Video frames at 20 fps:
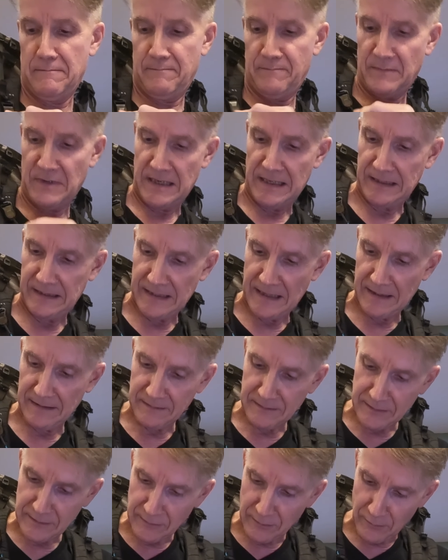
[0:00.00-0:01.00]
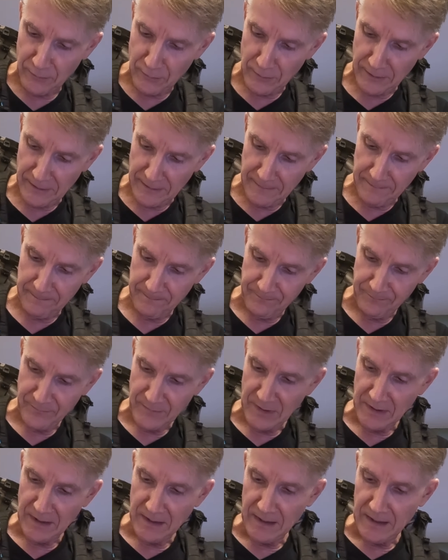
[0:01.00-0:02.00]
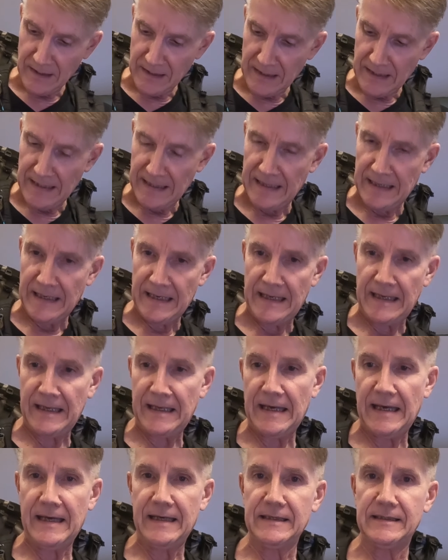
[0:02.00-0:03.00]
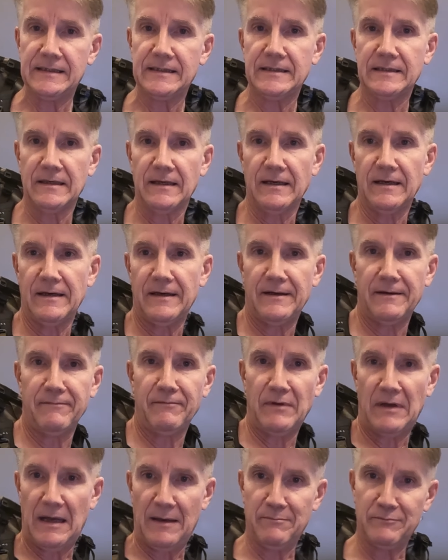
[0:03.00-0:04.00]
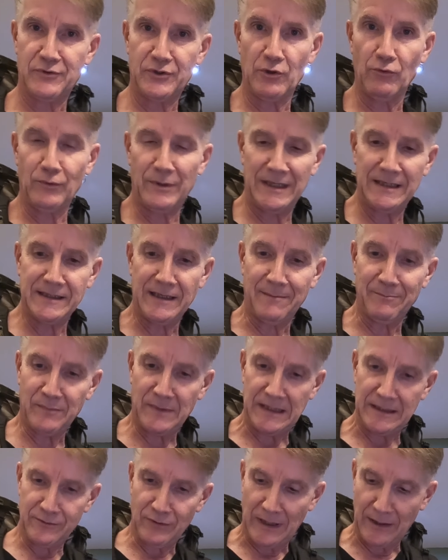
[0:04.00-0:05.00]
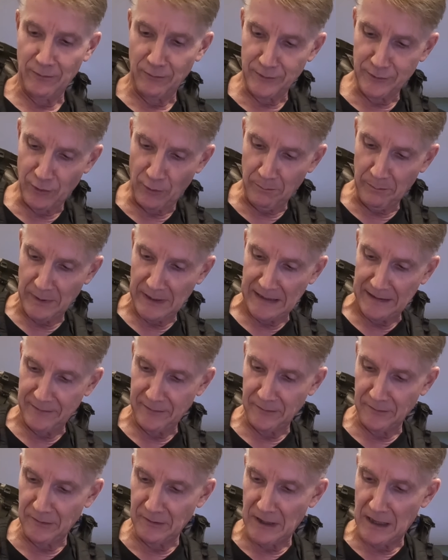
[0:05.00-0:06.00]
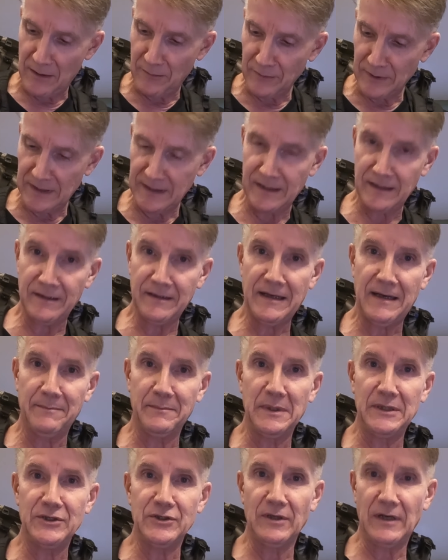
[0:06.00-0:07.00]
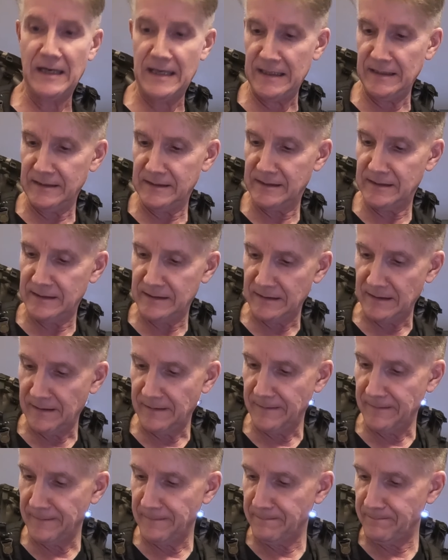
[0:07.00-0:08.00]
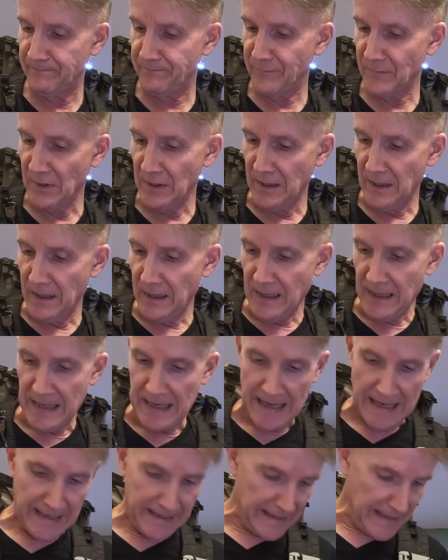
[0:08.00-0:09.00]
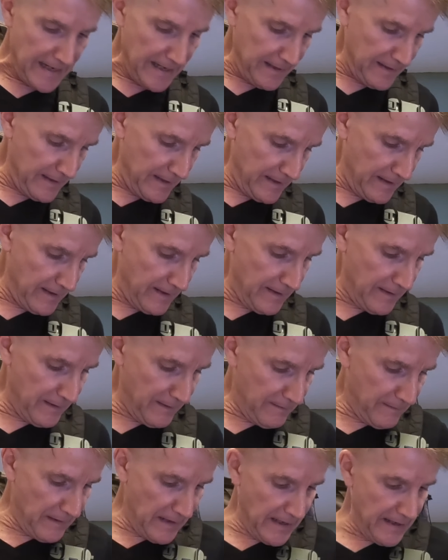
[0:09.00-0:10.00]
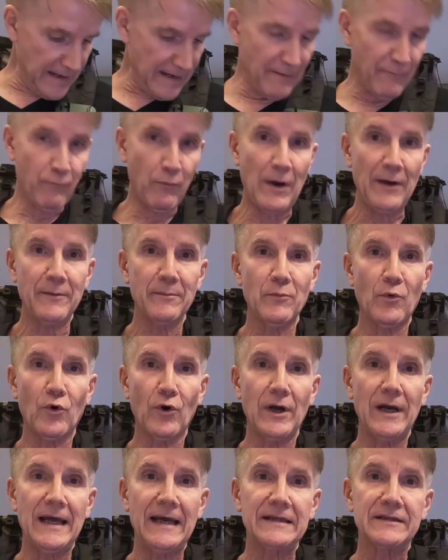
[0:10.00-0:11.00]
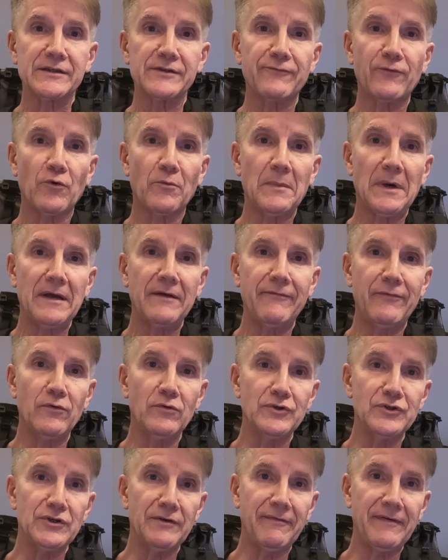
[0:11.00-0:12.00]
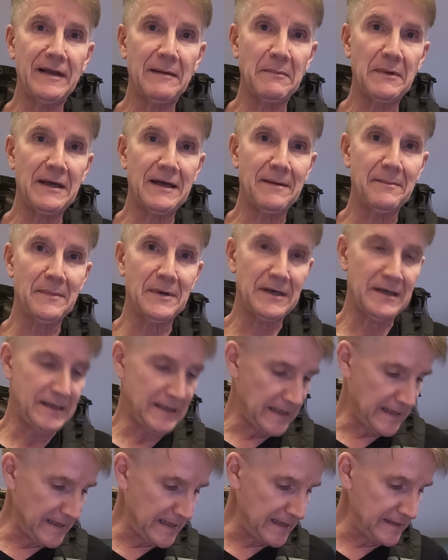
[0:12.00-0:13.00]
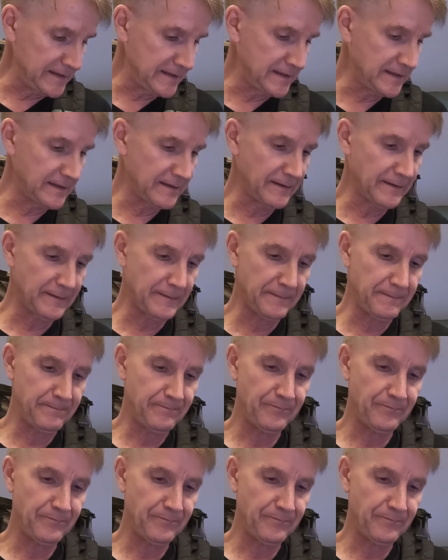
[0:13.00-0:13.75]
like that. So in case I'm shooting something, so I don't drop it into the ground and then damage the lens. And then I have one more lens for my Fujifilm camera, and that's the